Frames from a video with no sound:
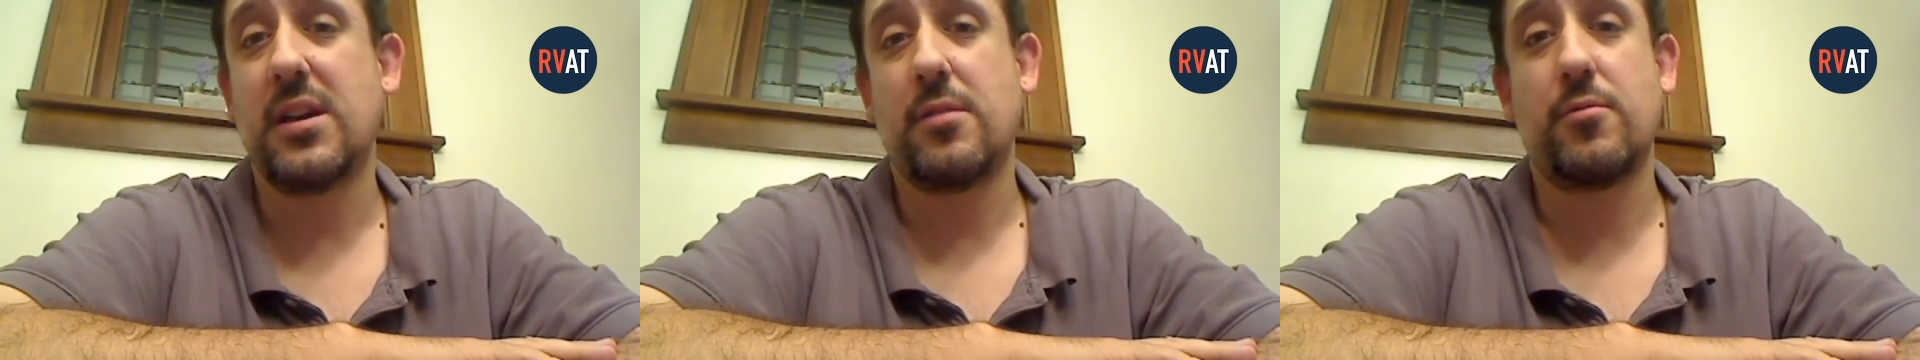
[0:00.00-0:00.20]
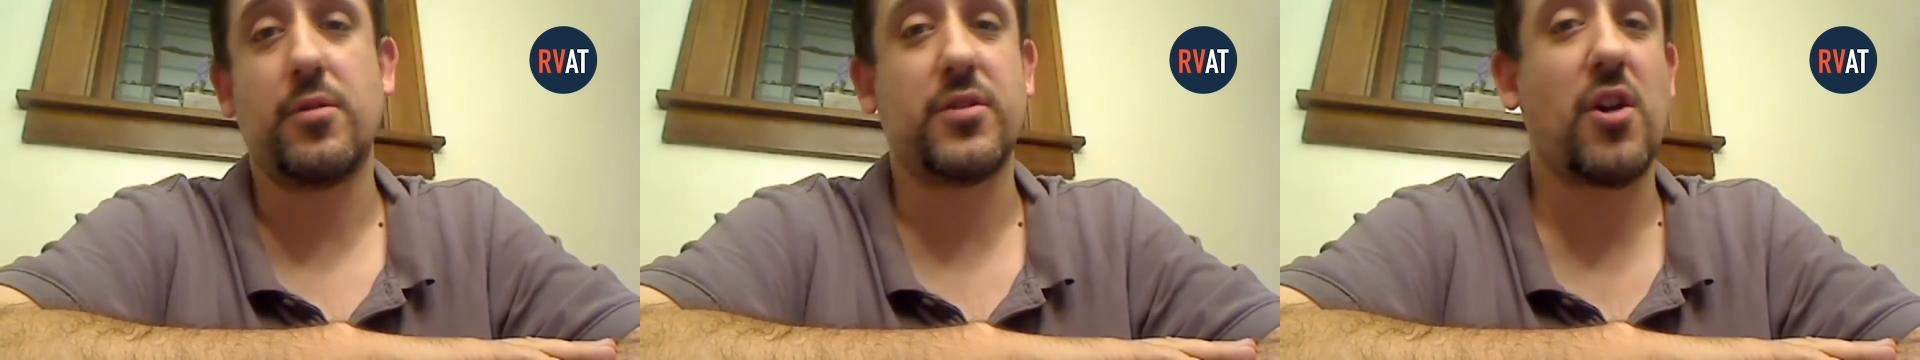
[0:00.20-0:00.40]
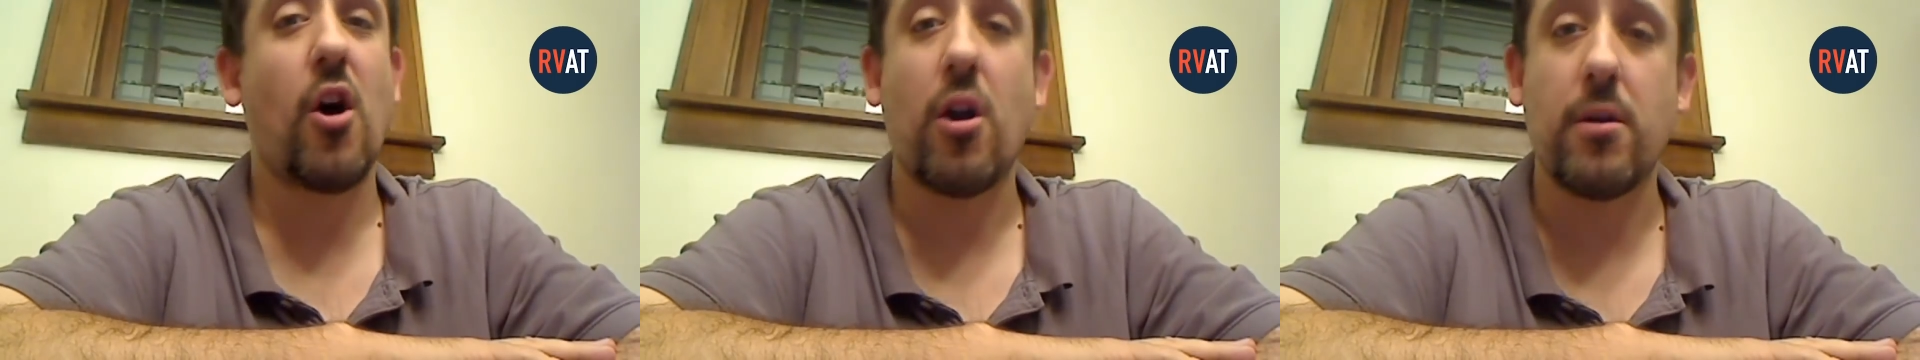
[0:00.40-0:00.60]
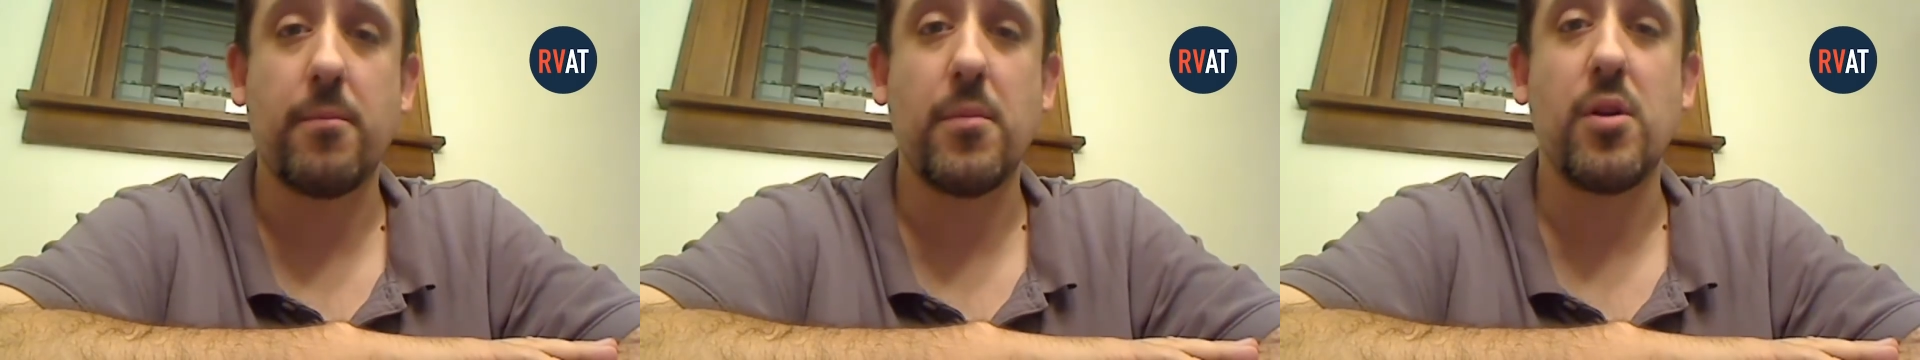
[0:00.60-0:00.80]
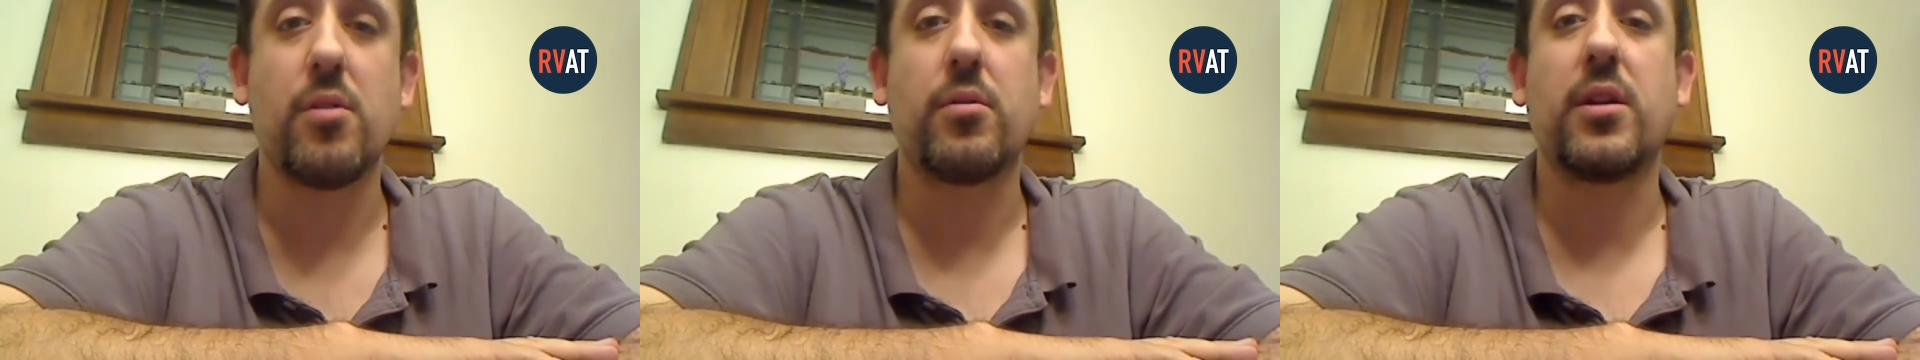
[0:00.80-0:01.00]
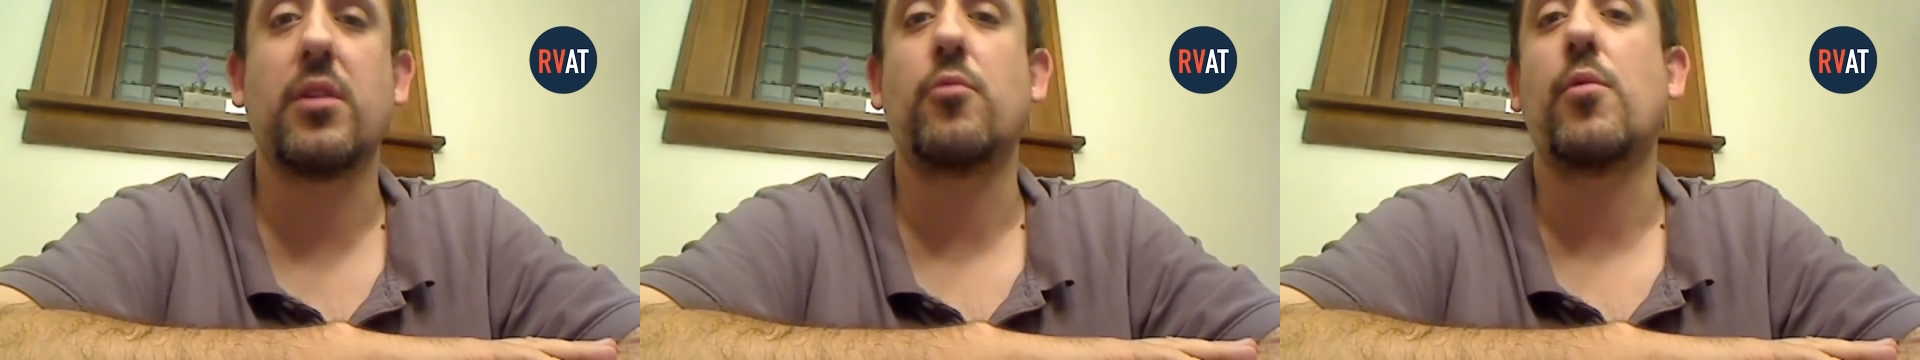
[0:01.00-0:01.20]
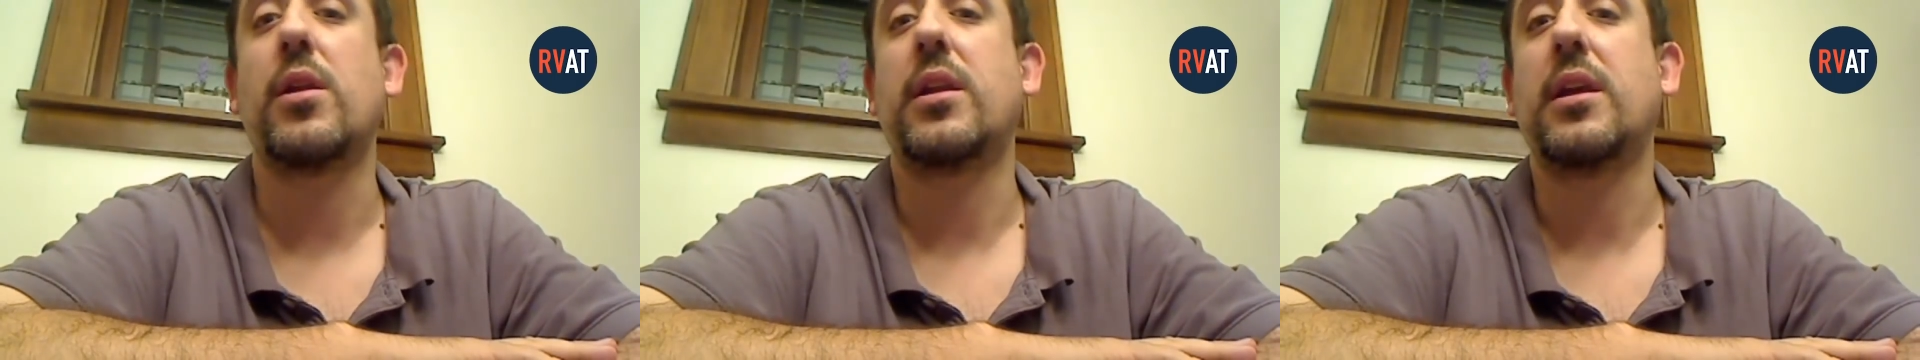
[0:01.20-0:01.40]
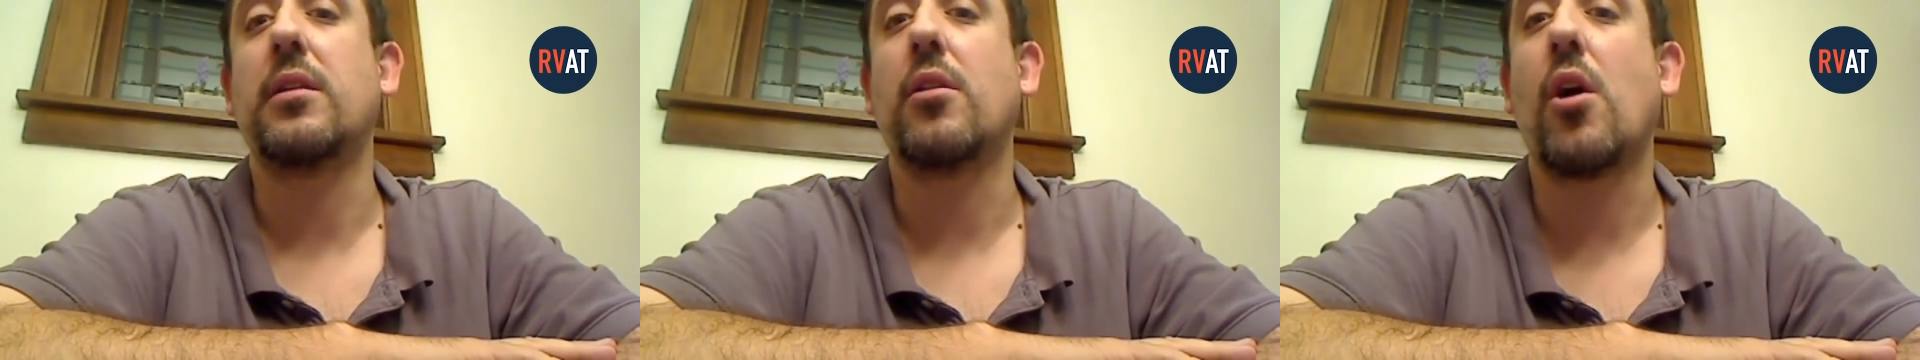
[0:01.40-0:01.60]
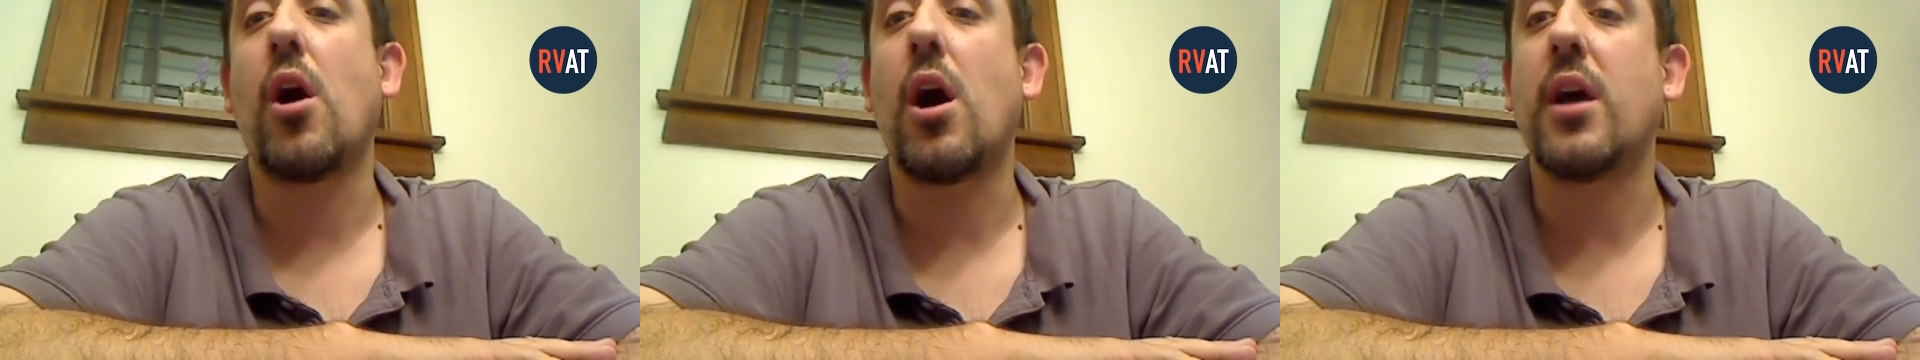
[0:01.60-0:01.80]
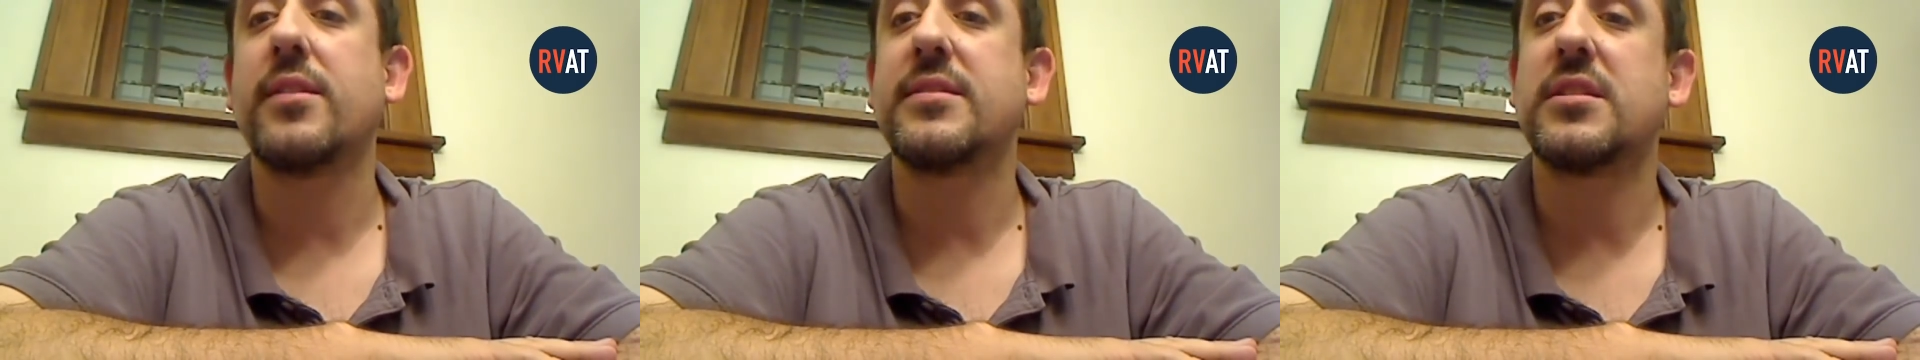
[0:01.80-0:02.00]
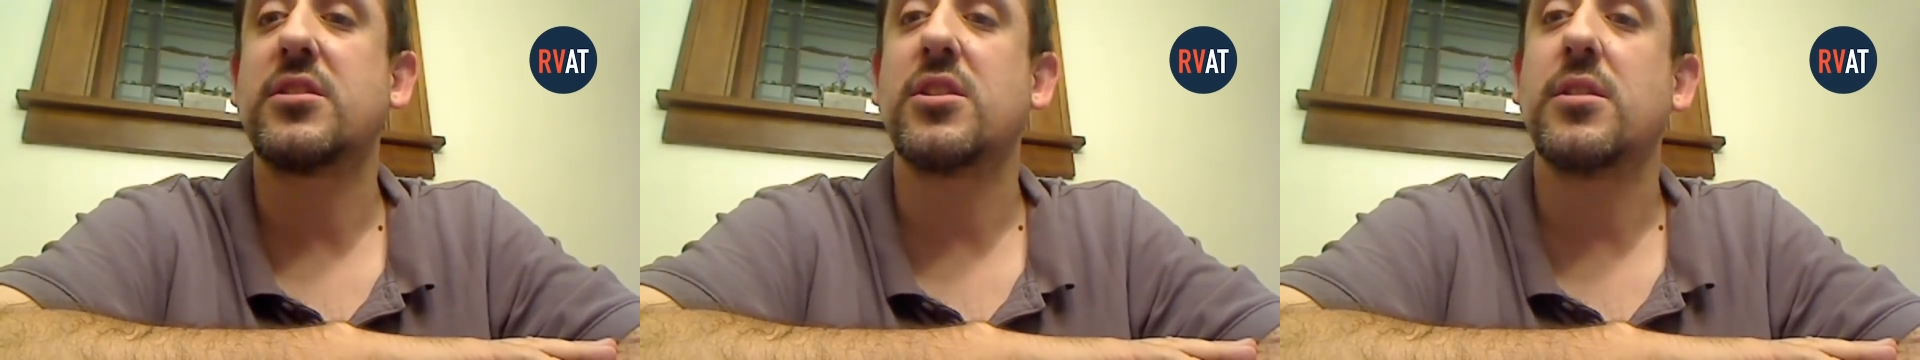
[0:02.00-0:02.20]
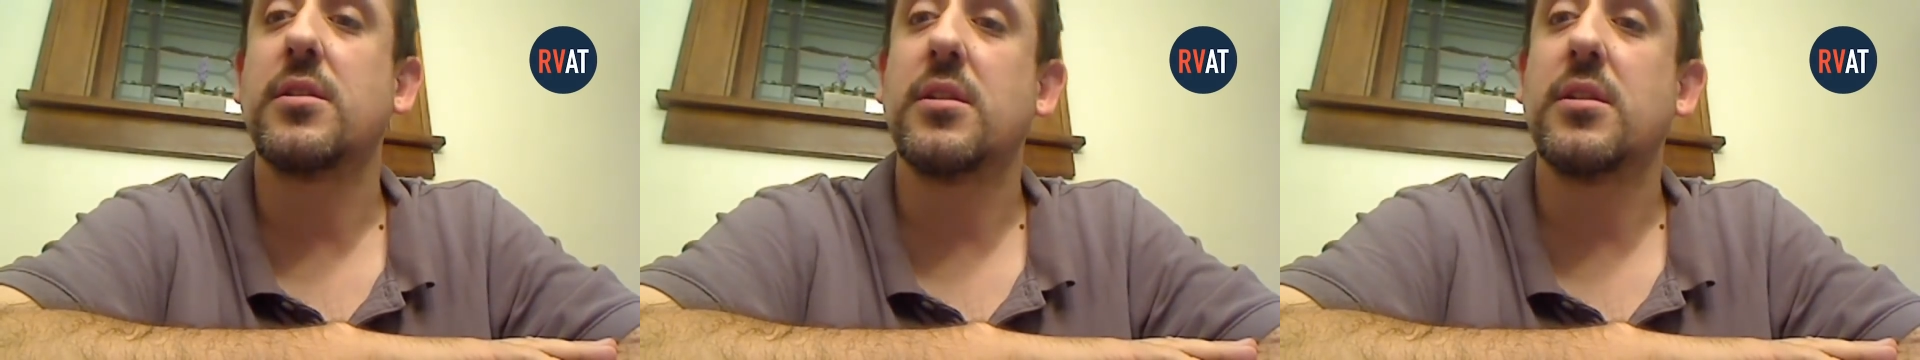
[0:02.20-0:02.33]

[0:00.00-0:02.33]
was heartbroken when he lost.